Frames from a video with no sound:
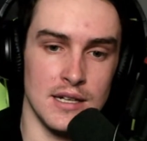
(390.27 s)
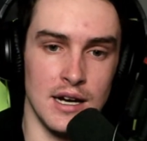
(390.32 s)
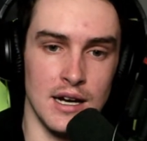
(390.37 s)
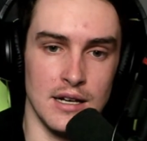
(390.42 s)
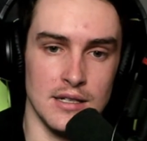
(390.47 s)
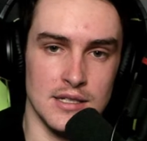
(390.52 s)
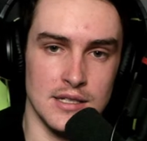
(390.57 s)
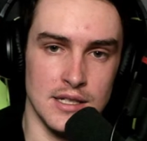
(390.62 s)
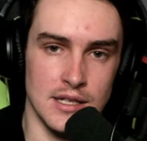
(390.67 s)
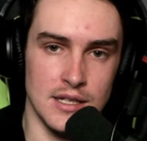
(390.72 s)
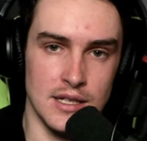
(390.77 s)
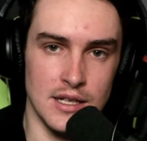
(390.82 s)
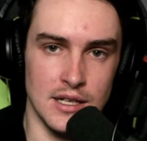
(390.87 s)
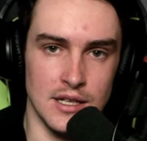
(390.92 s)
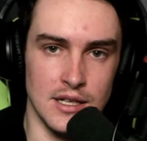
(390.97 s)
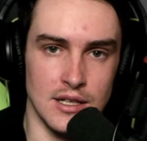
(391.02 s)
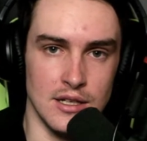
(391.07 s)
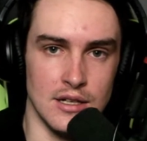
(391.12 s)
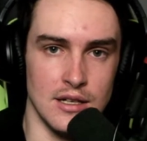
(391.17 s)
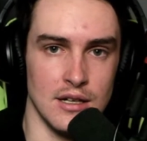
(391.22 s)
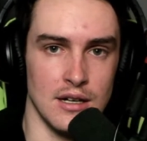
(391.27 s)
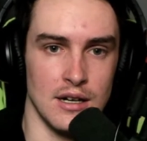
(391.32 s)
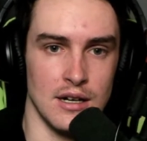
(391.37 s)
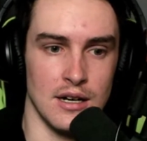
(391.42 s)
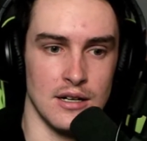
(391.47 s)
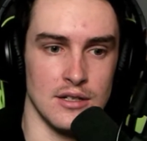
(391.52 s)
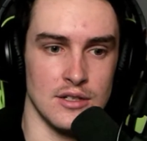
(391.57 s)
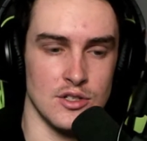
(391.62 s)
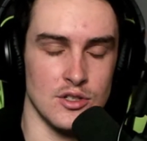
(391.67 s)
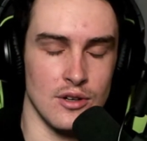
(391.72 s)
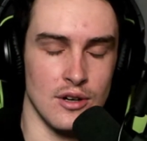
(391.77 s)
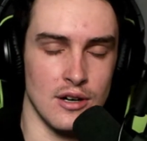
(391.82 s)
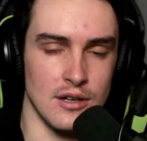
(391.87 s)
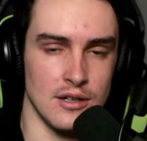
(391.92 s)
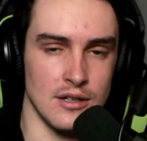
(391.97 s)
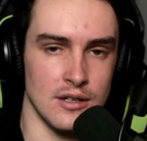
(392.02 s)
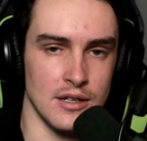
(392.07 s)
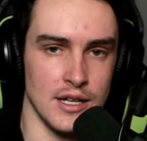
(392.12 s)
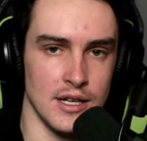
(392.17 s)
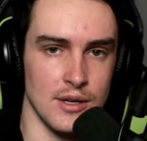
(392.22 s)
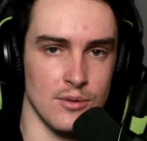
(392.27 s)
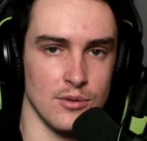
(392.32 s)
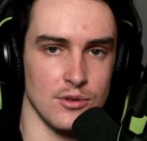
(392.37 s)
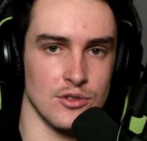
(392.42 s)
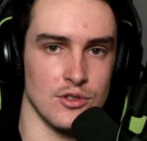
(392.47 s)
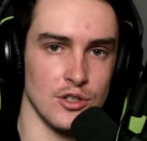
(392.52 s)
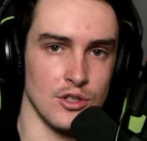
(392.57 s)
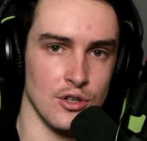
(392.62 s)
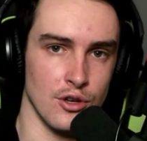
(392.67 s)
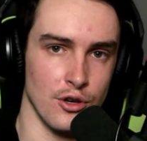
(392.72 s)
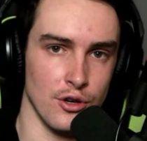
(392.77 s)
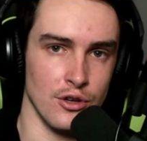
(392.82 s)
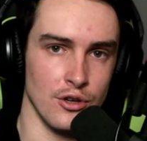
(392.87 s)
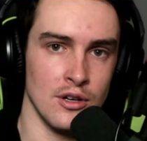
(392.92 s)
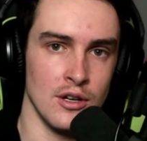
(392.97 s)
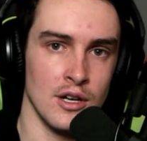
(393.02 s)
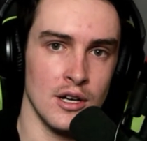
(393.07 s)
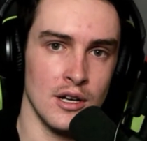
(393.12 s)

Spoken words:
Siki decided that he wanted to go